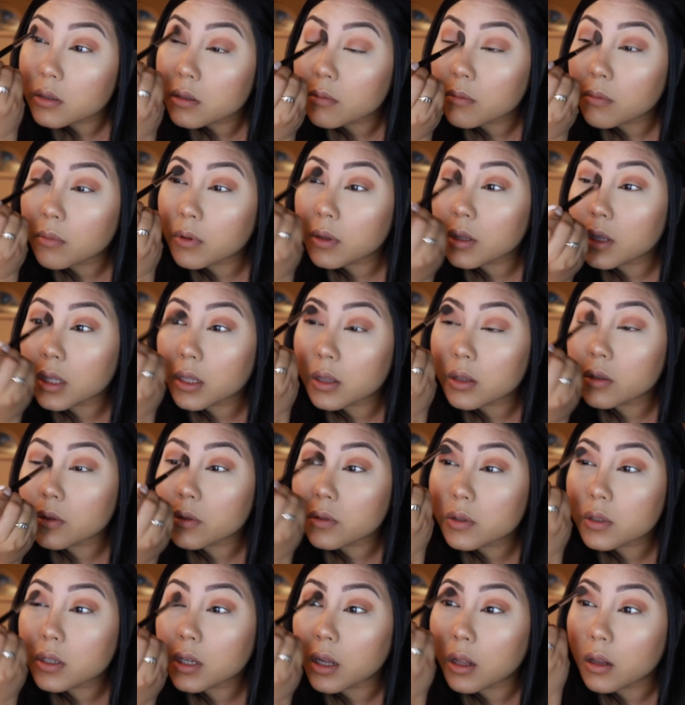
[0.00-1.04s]
blend
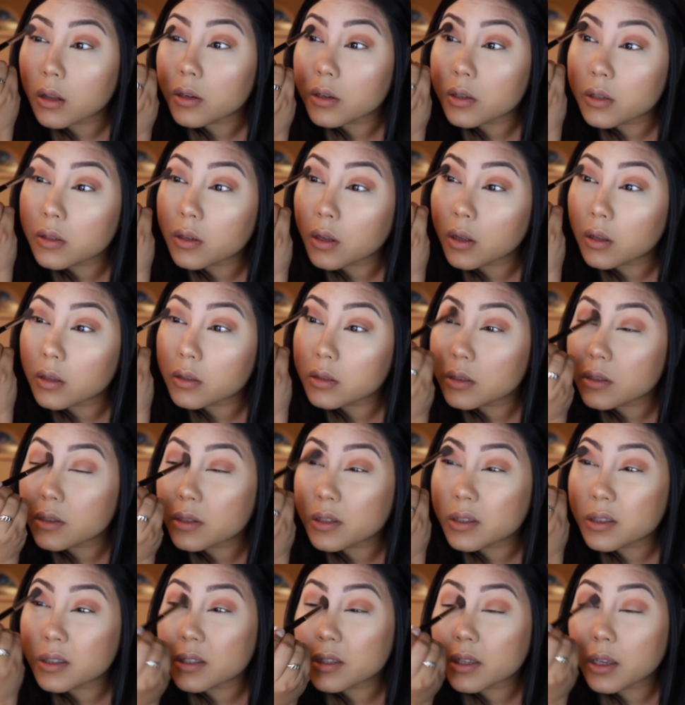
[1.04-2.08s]
those colors all
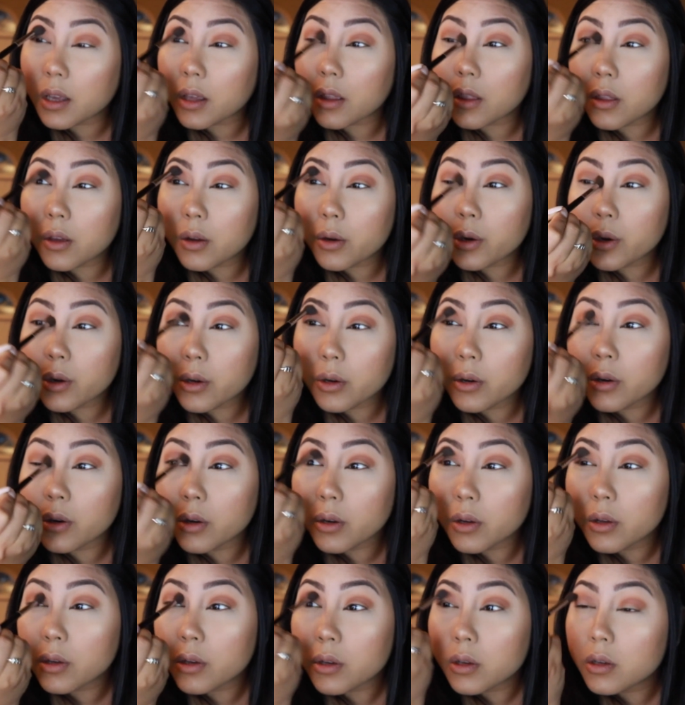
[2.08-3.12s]
together
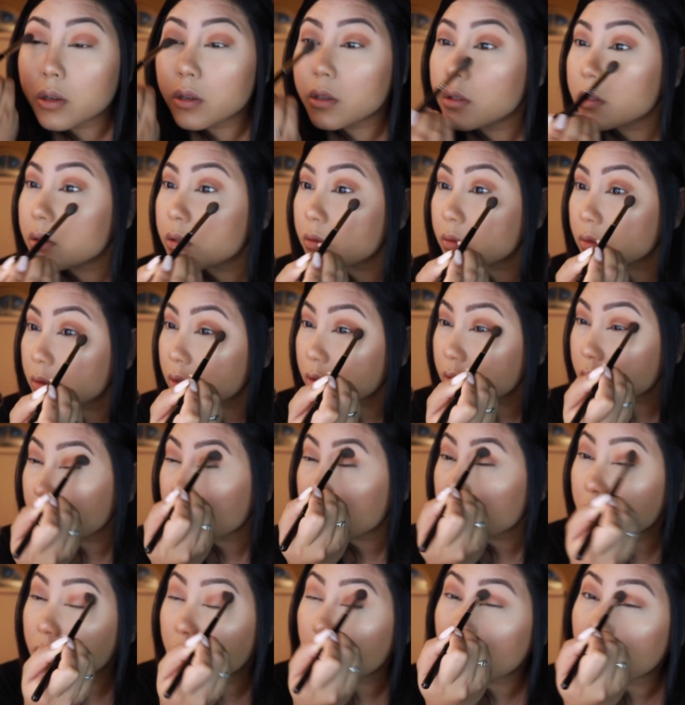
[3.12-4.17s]
so it doesn't
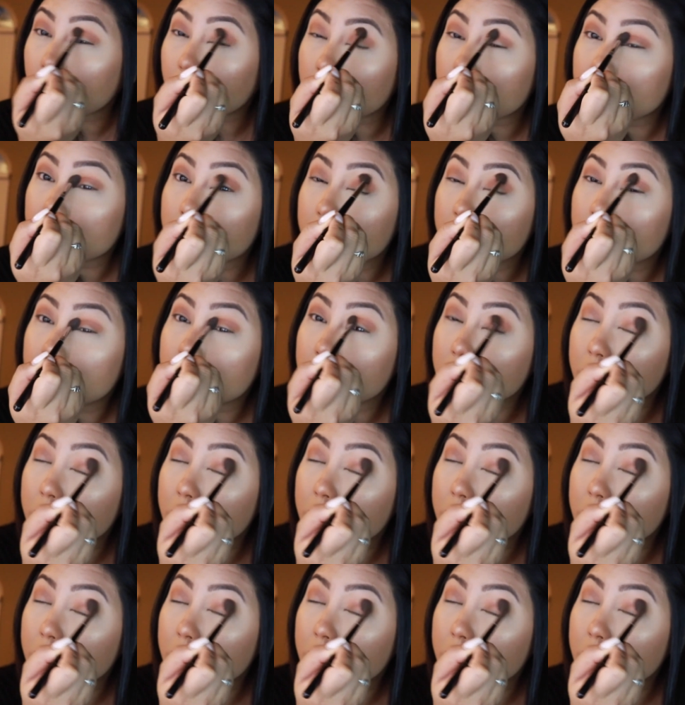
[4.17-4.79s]
look harsh.